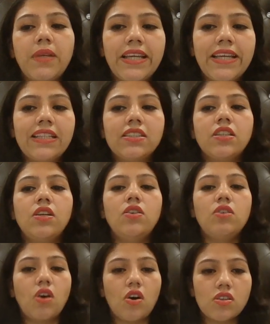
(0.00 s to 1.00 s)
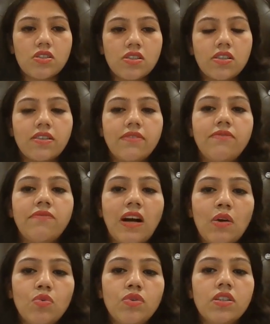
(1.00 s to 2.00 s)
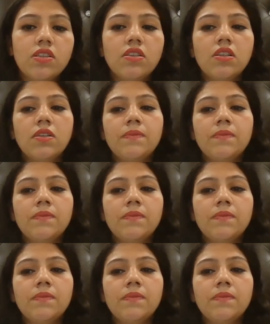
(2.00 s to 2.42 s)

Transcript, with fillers: complaints, lost, found,